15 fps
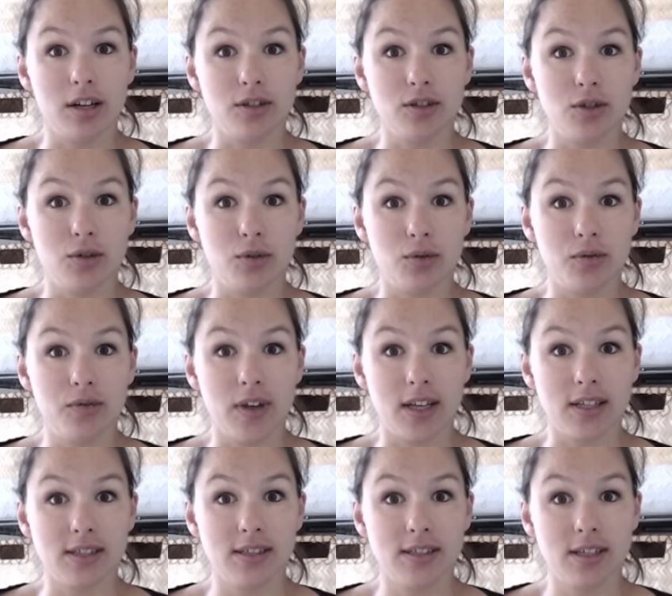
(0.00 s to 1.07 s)
to
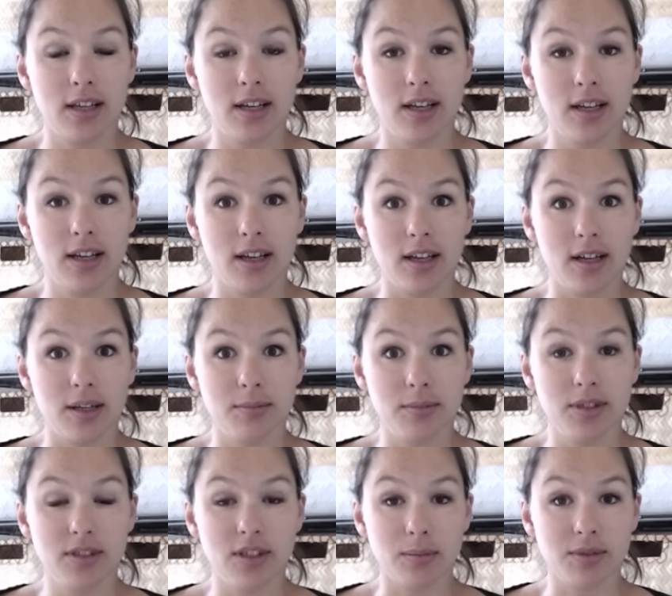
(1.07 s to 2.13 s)
fix
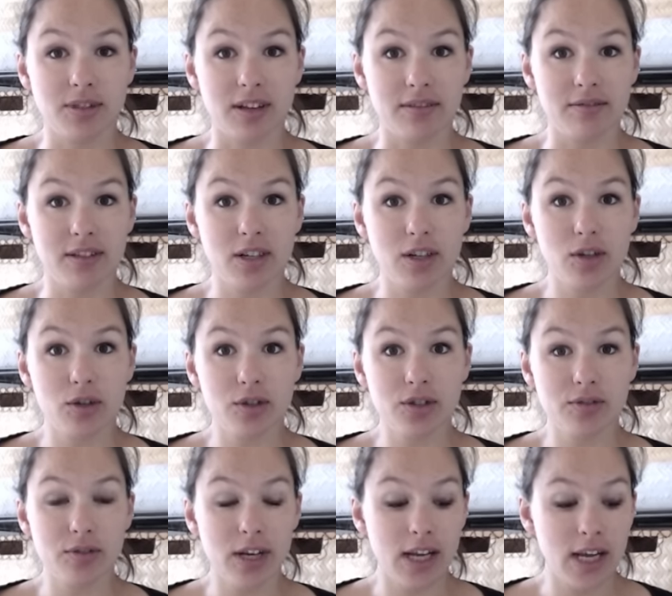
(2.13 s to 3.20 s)
some stuff in the
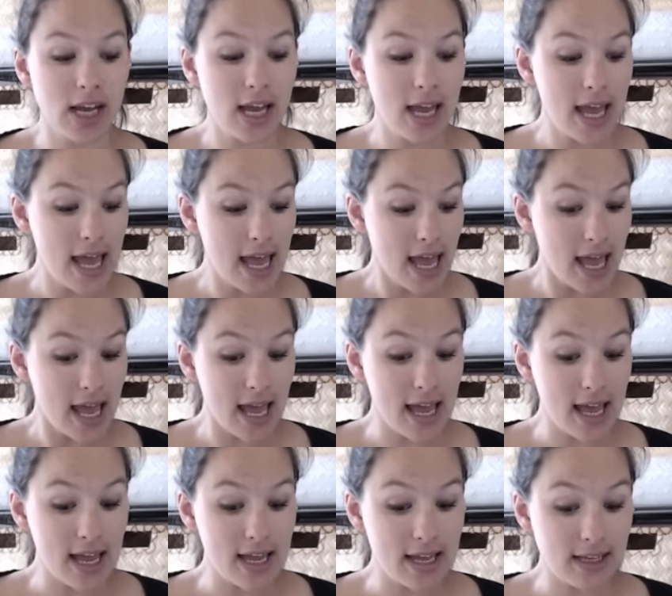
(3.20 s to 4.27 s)
nursery.
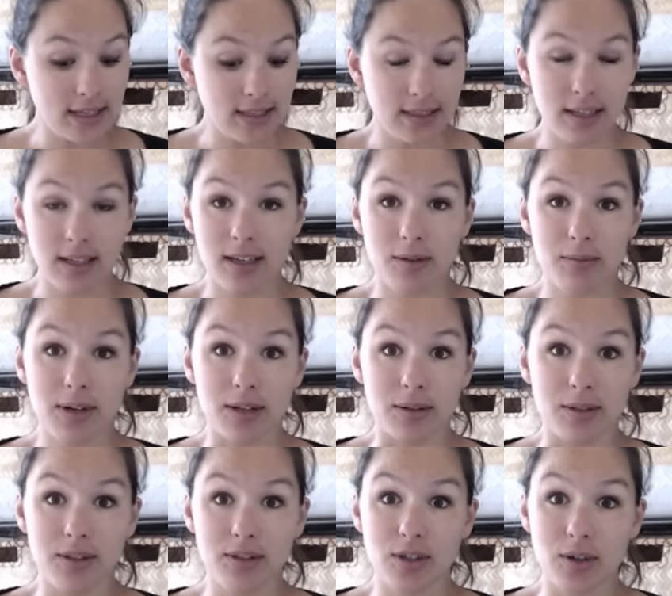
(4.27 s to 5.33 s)
And,
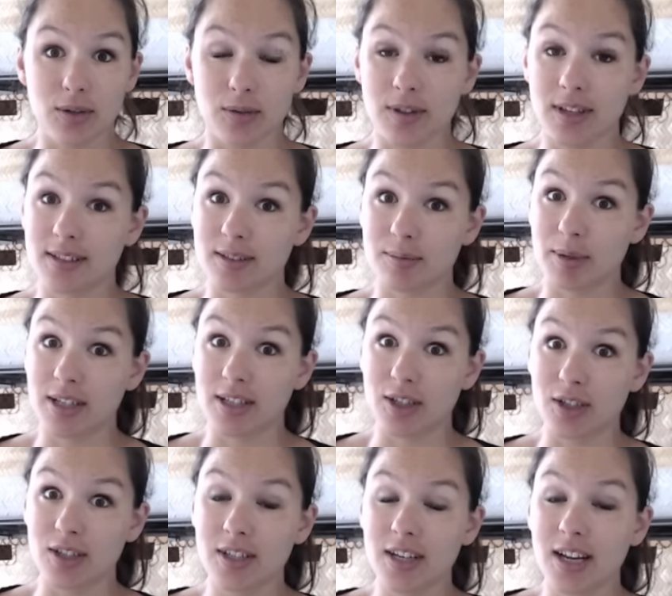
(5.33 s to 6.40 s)
well, so that's been
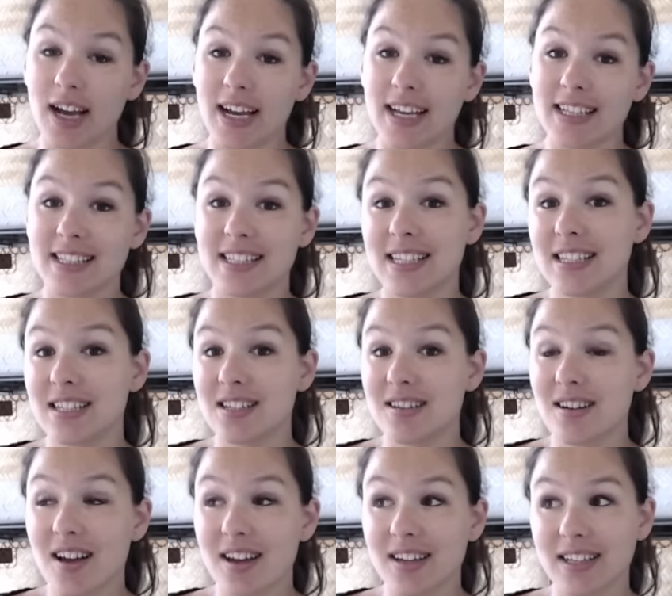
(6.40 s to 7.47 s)
good. I did
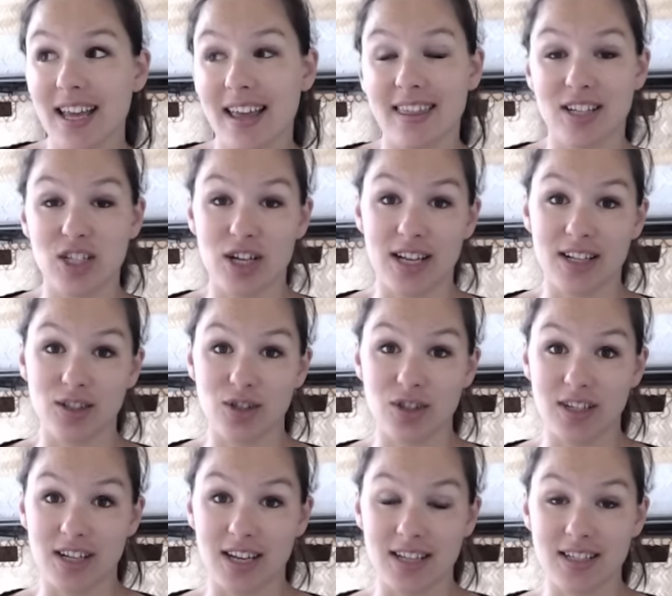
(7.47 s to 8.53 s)
not get the chance to
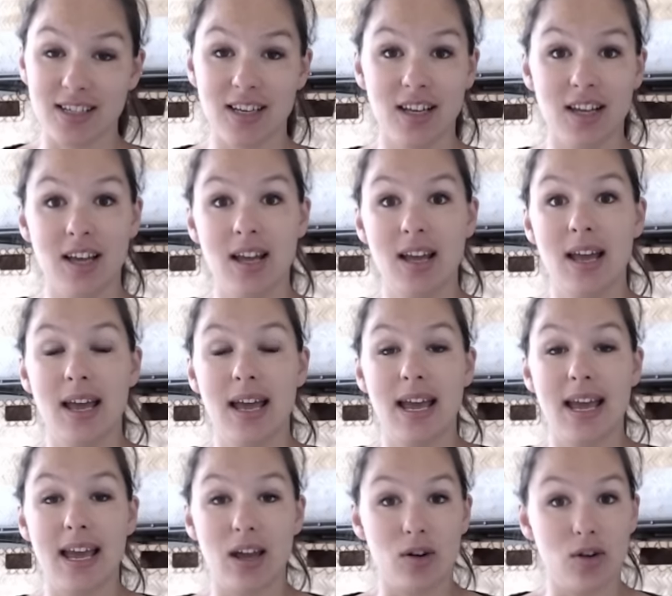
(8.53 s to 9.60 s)
knit
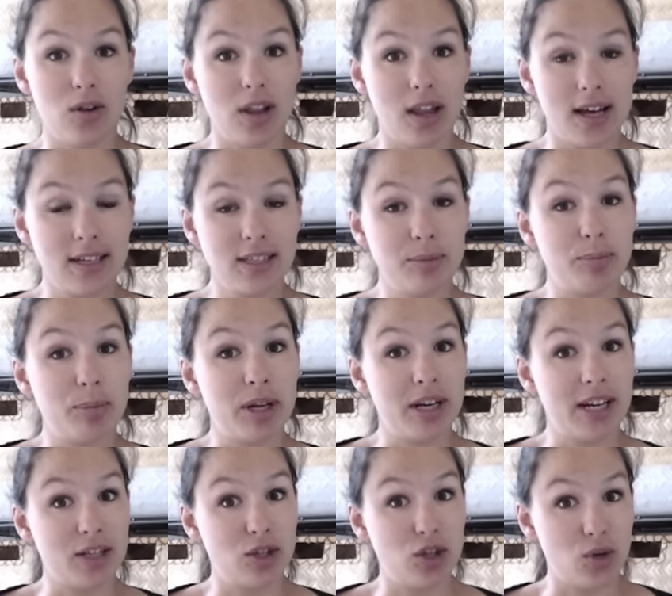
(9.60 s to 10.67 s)
a whole lot, but
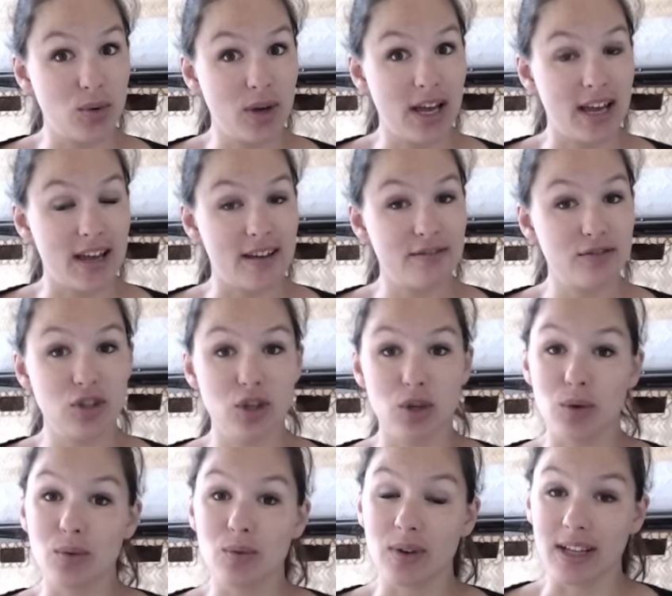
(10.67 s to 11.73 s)
I do have
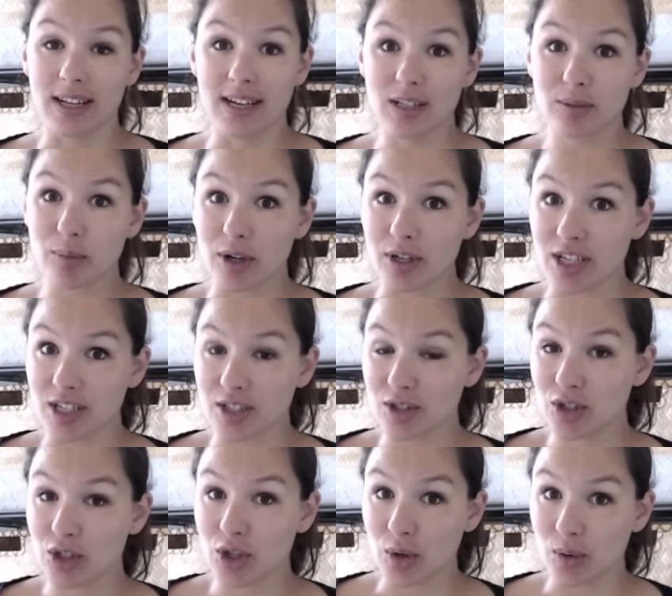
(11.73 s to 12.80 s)
two really nice projects to
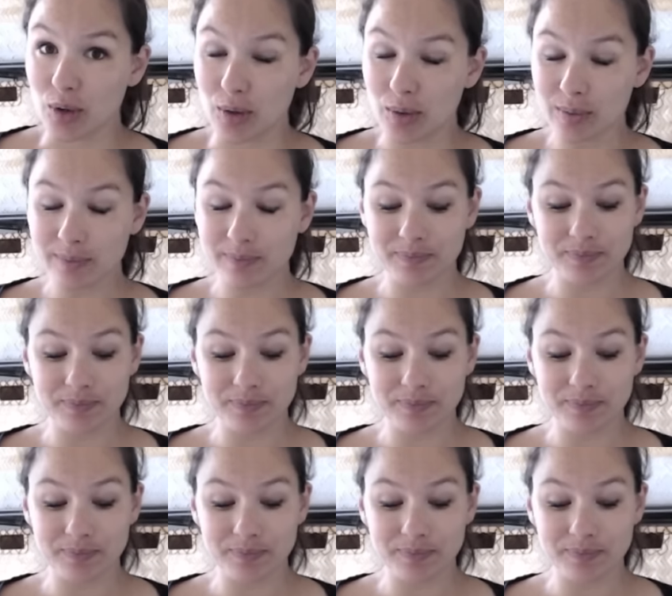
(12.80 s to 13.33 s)
show you.